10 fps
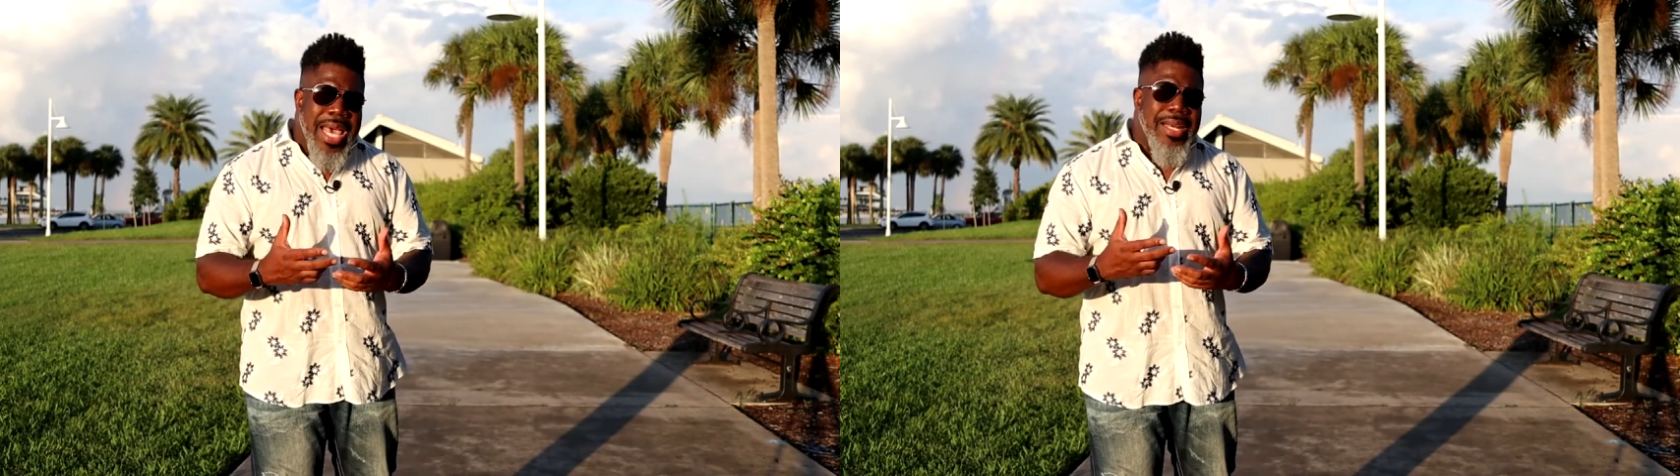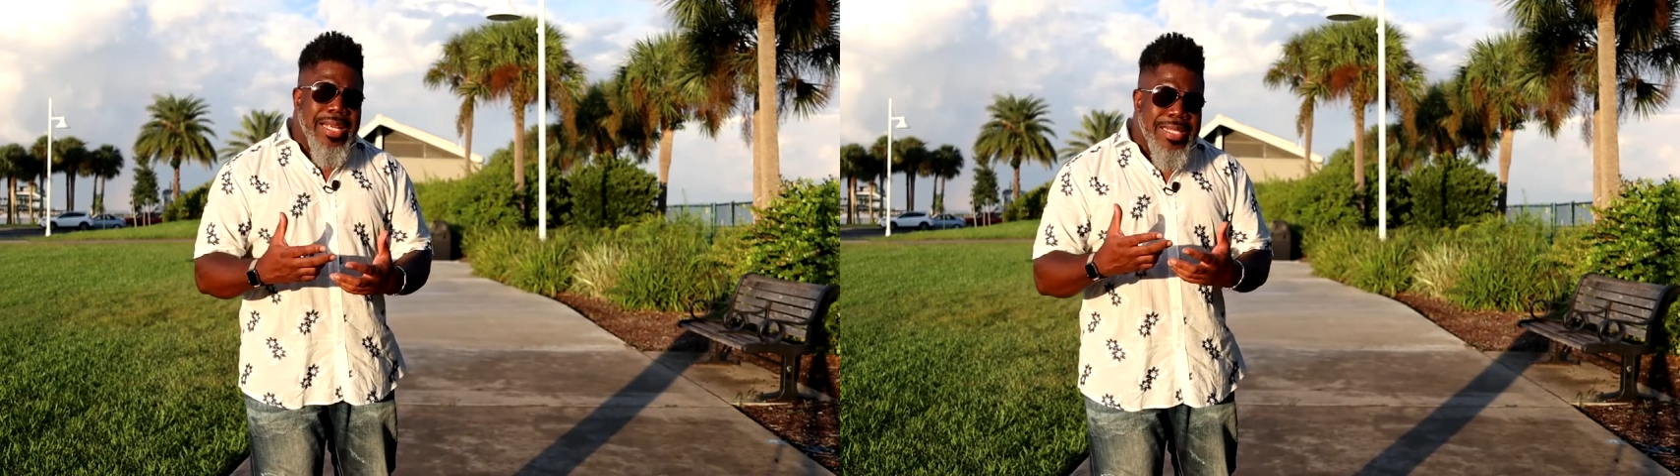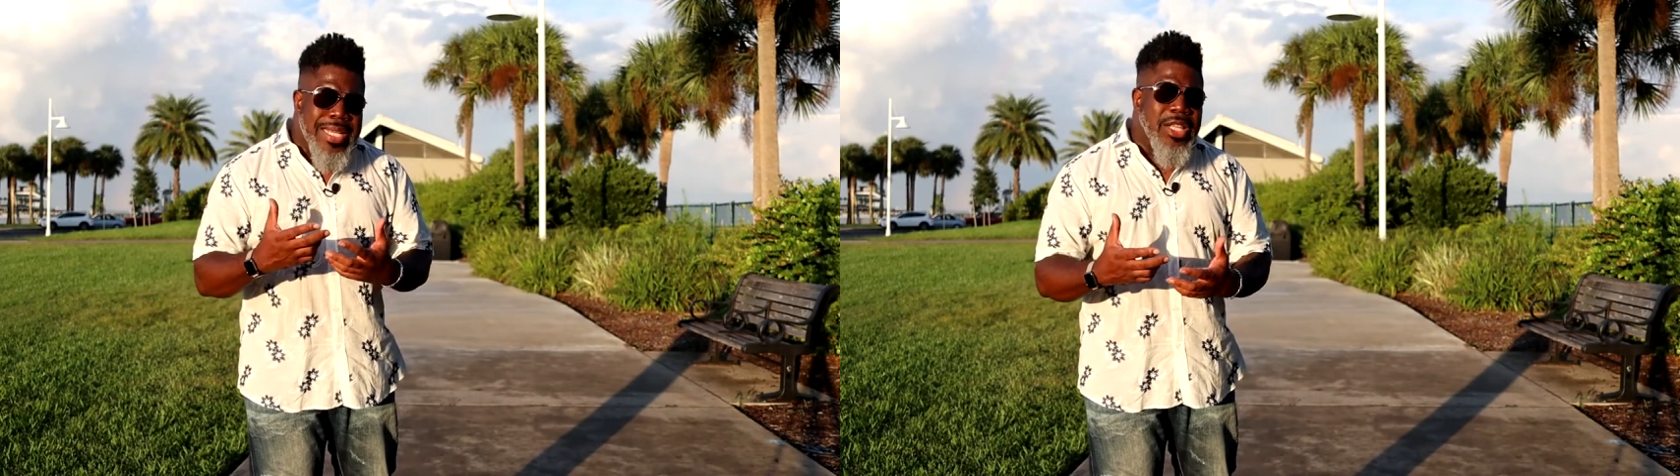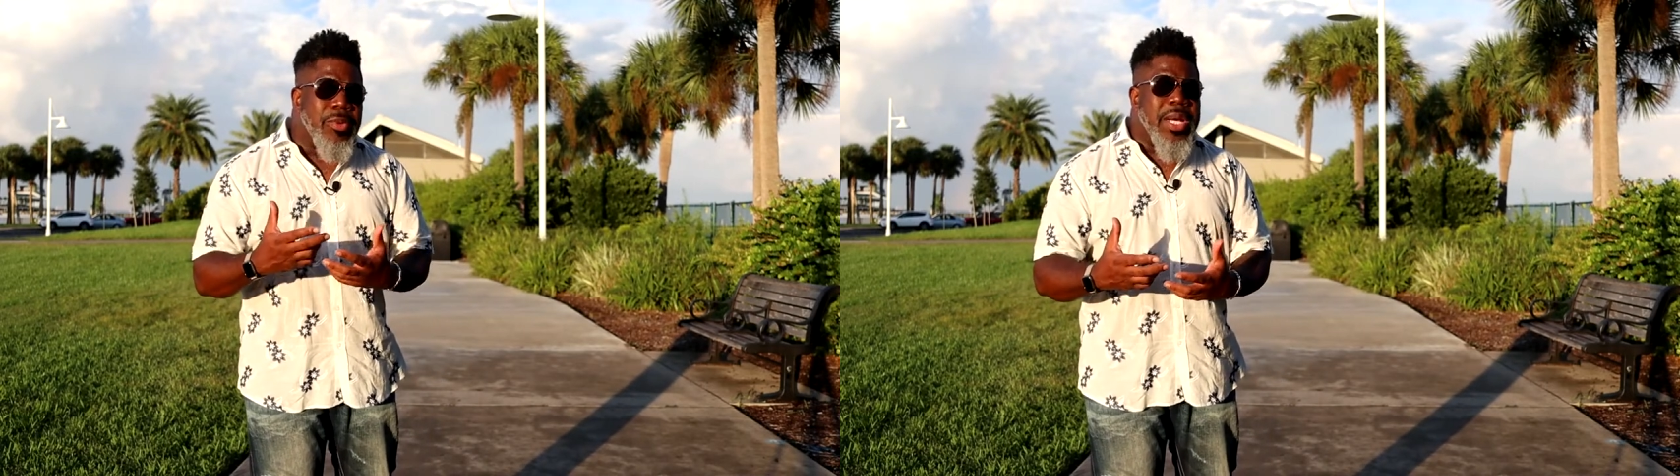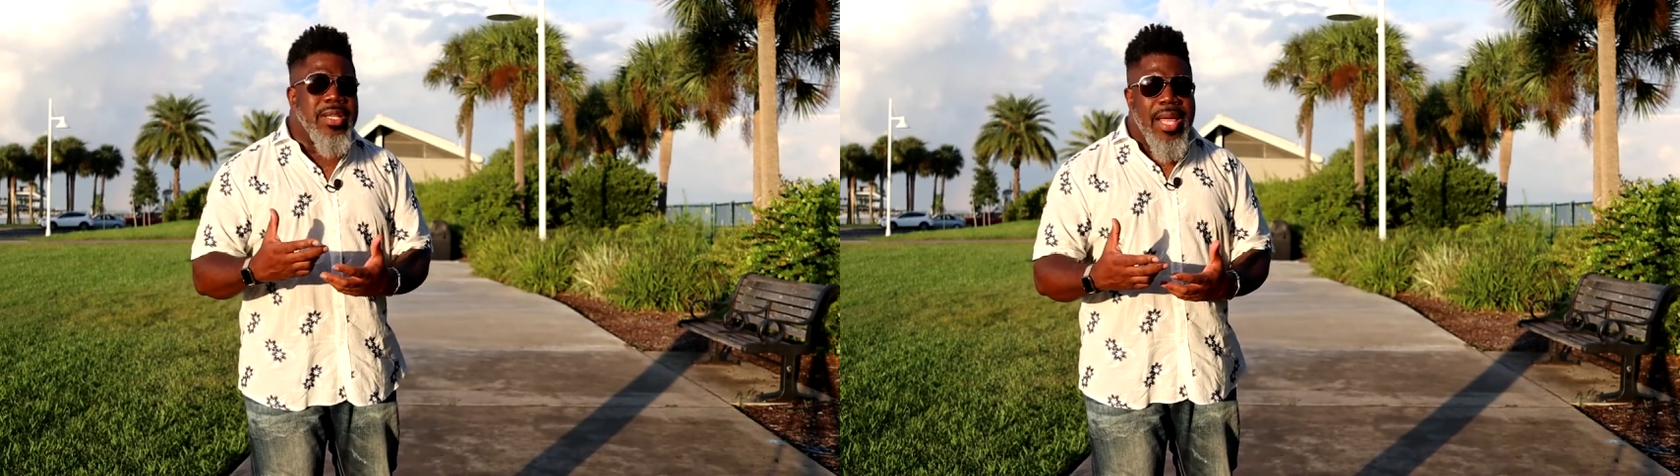at an
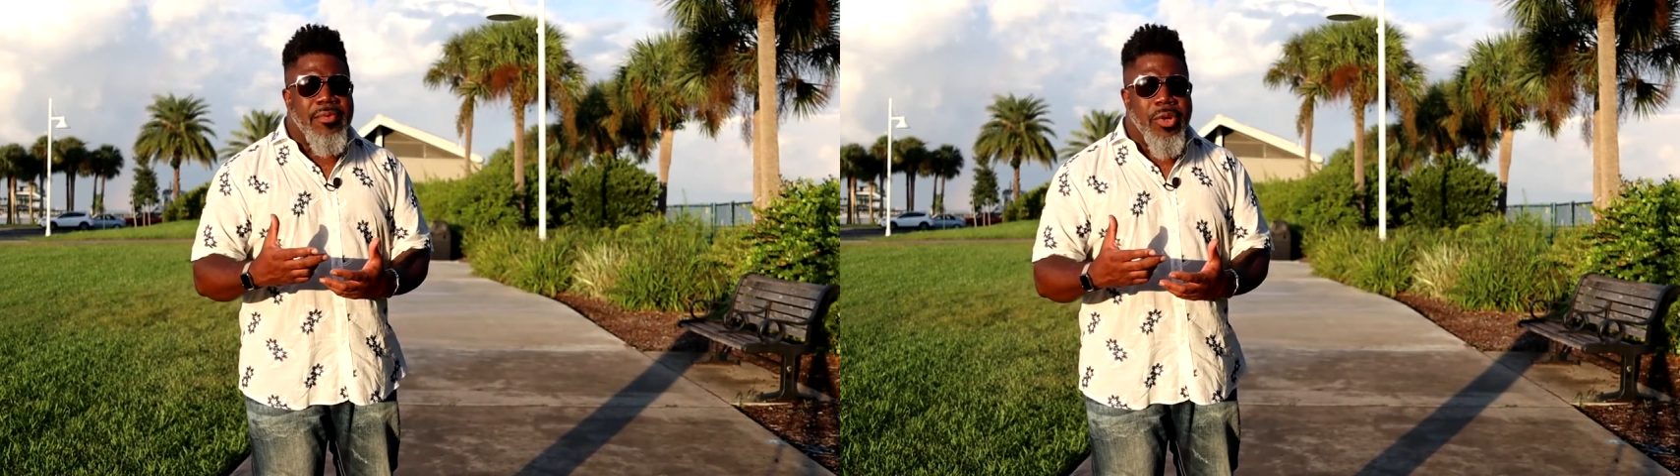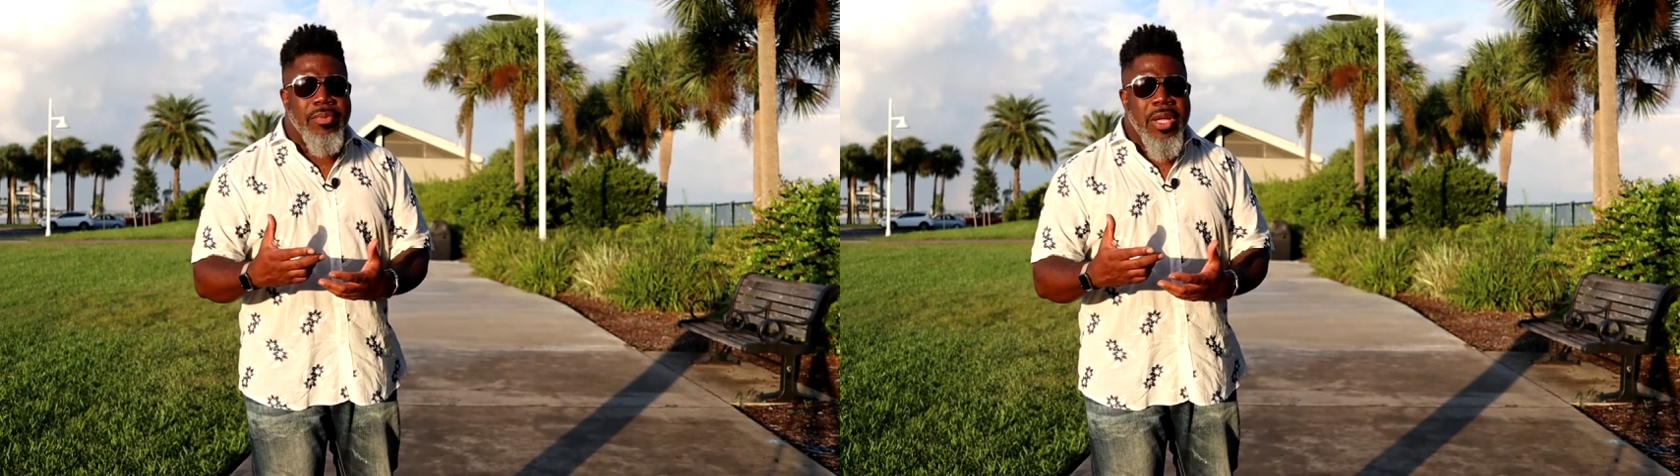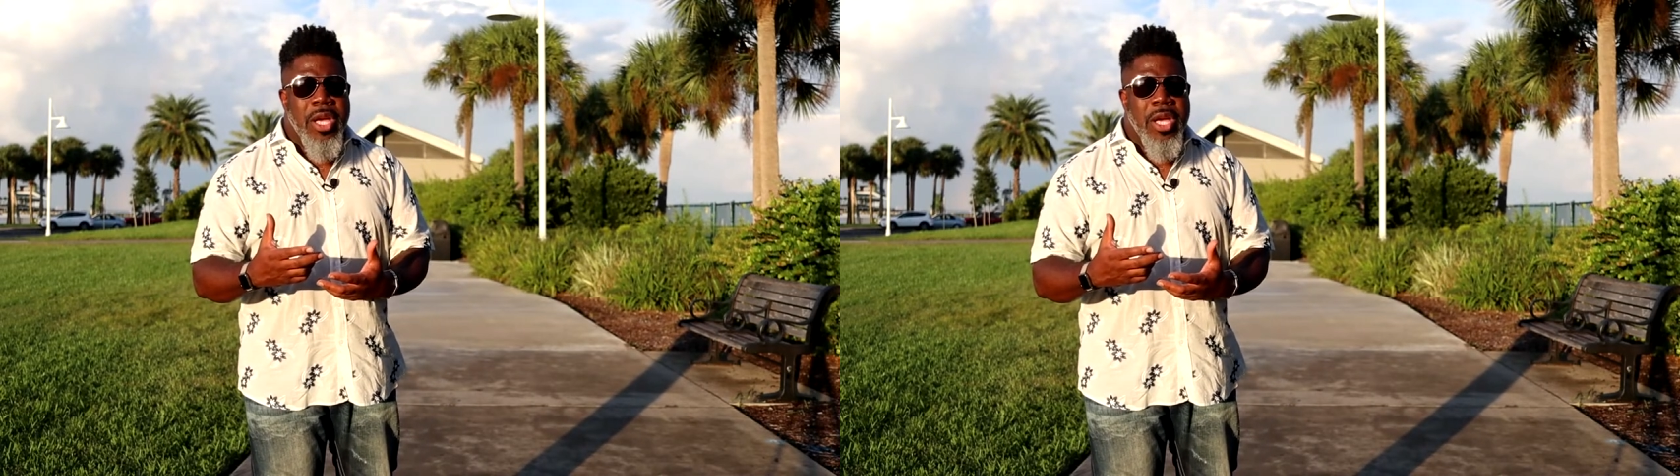accelerated level,